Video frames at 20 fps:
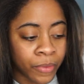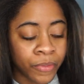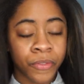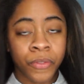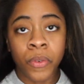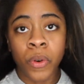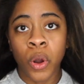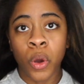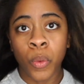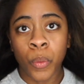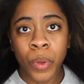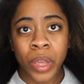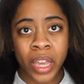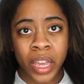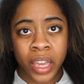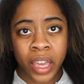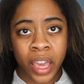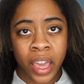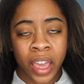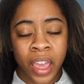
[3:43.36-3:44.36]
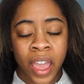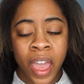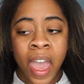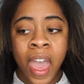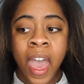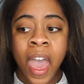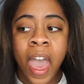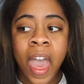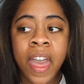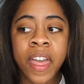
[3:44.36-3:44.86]
for a week,
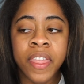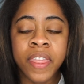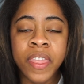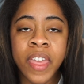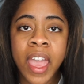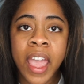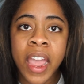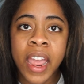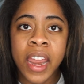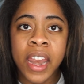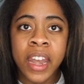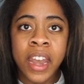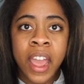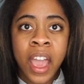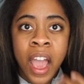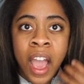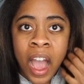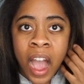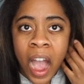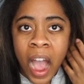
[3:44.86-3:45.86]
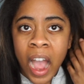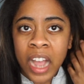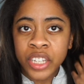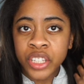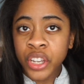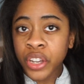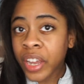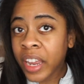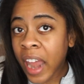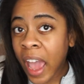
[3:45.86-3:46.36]
and then I
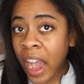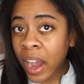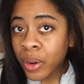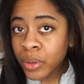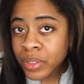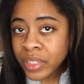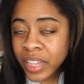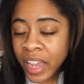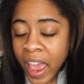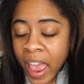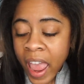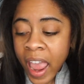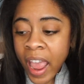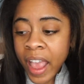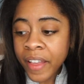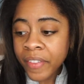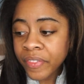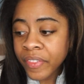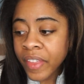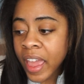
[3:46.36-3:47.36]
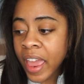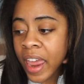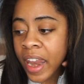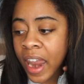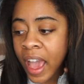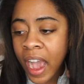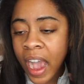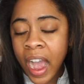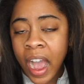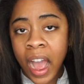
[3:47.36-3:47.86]
took it out, and then
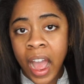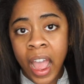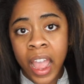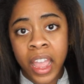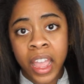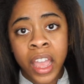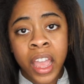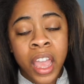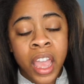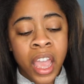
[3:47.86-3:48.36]
I